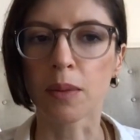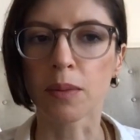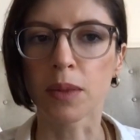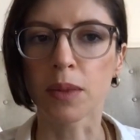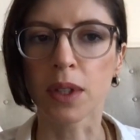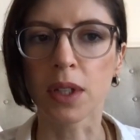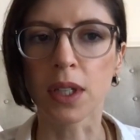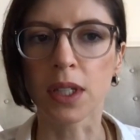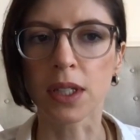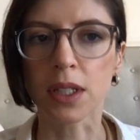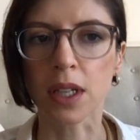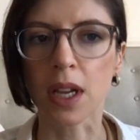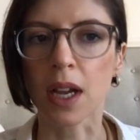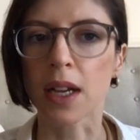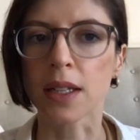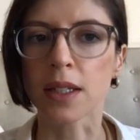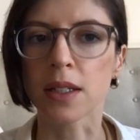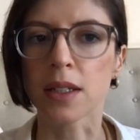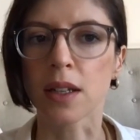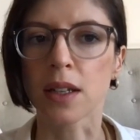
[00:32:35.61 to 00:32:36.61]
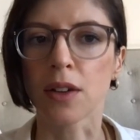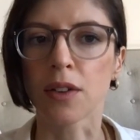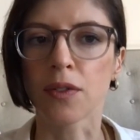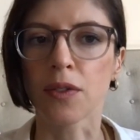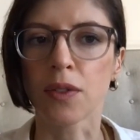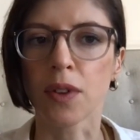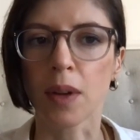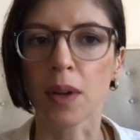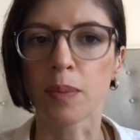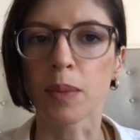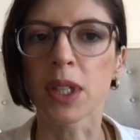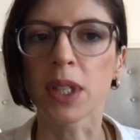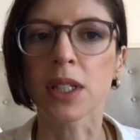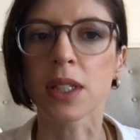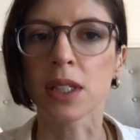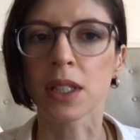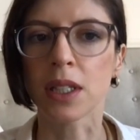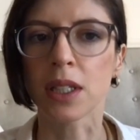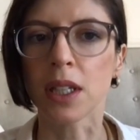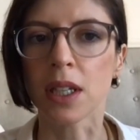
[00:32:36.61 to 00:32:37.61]
these kinds of
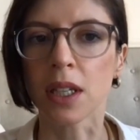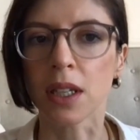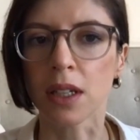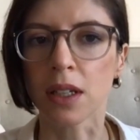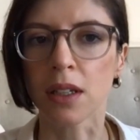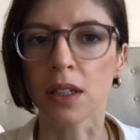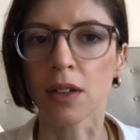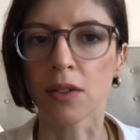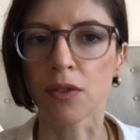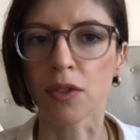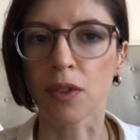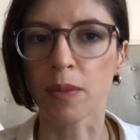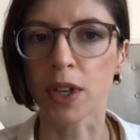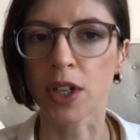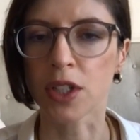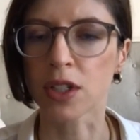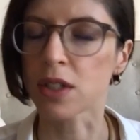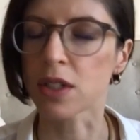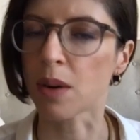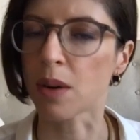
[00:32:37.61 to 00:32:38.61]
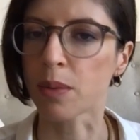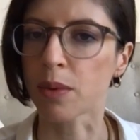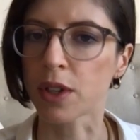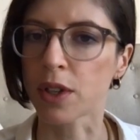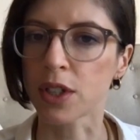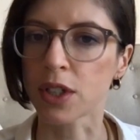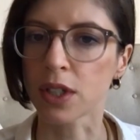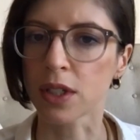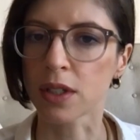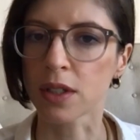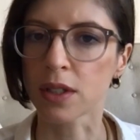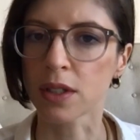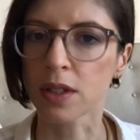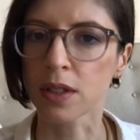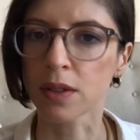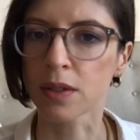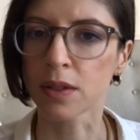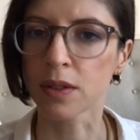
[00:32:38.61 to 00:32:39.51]
misleading information operations?